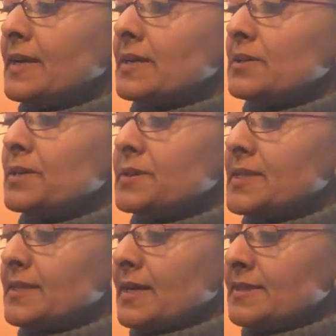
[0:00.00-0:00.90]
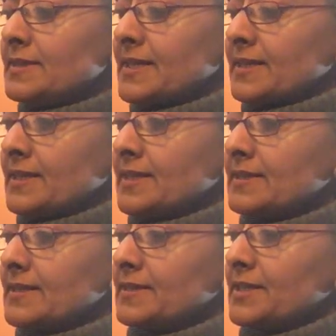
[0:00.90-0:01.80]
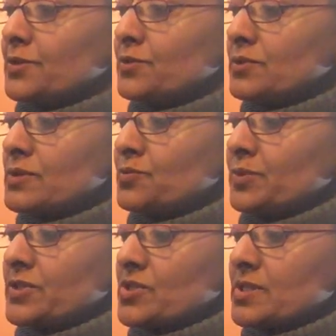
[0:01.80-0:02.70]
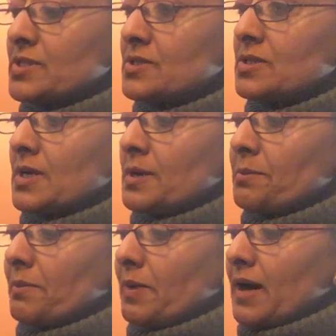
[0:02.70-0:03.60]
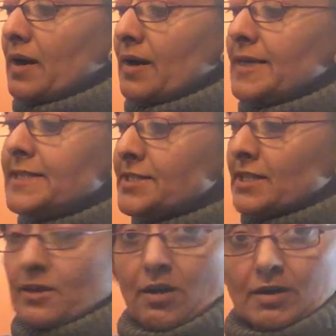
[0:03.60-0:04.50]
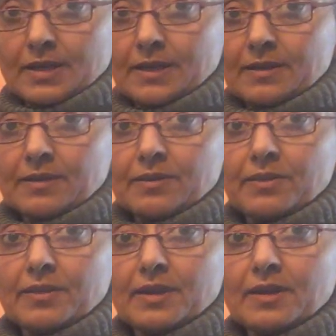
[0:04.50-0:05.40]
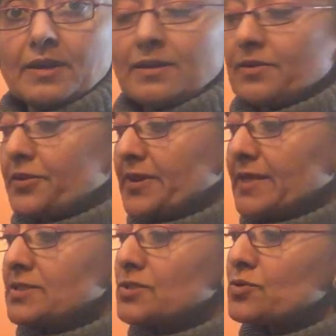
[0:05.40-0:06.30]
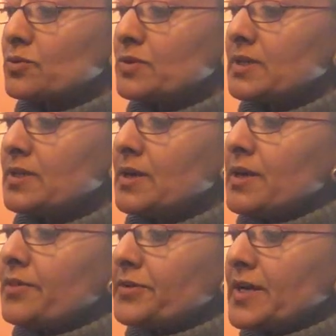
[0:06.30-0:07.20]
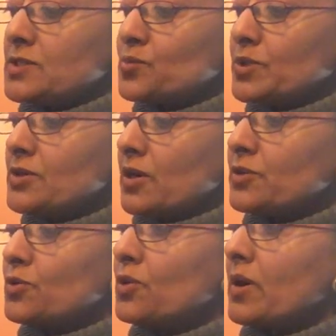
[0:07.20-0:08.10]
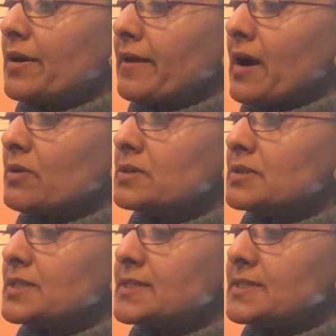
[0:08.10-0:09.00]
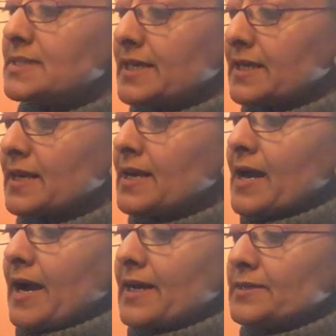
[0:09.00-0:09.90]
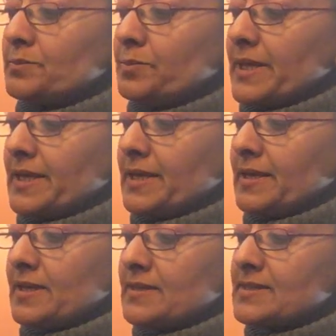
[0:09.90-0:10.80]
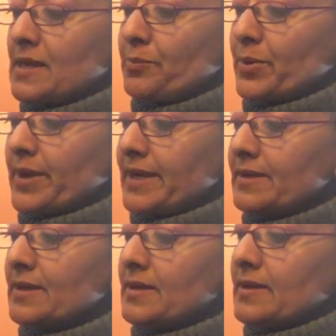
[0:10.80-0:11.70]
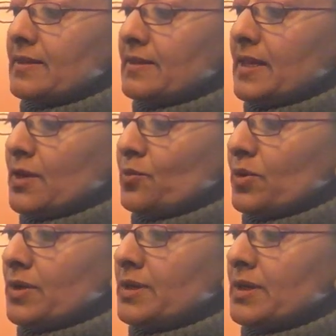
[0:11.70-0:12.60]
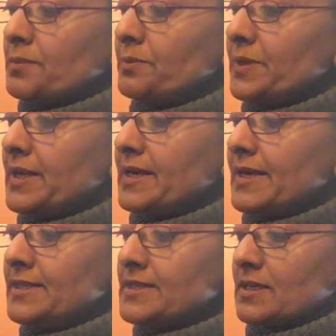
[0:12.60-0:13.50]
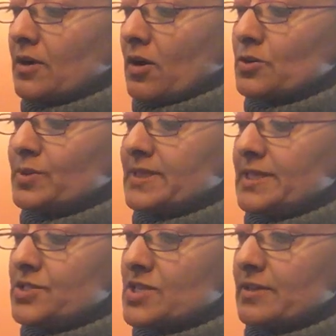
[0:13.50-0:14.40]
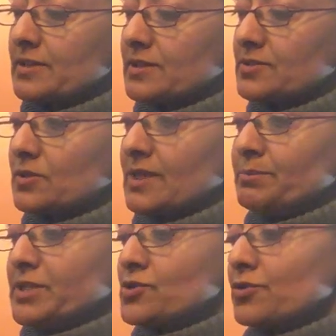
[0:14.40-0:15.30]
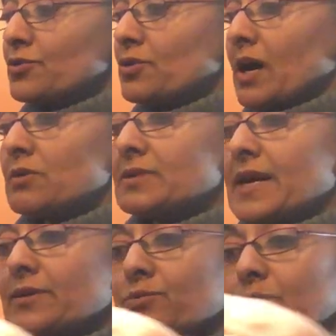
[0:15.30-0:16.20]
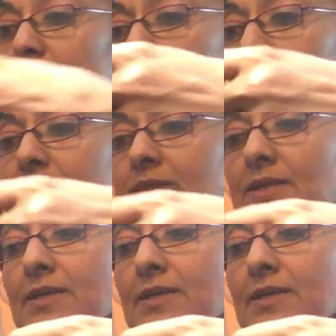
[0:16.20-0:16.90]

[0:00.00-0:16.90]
Now there was another technique that they used, which is interlocking the threads. So the threads would not go around the stick and be separate. They would be interlocked with each other. So let me show you how that works.